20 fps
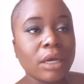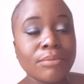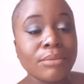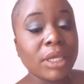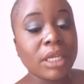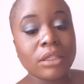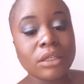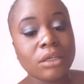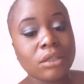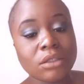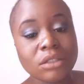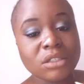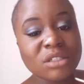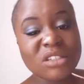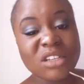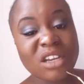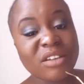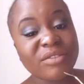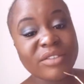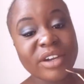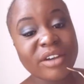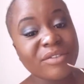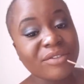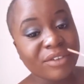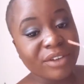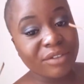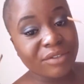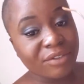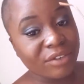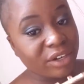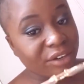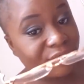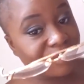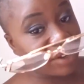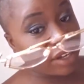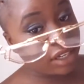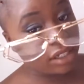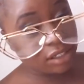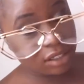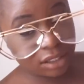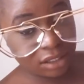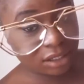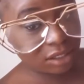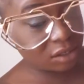Not me though, because I've got a very funny face,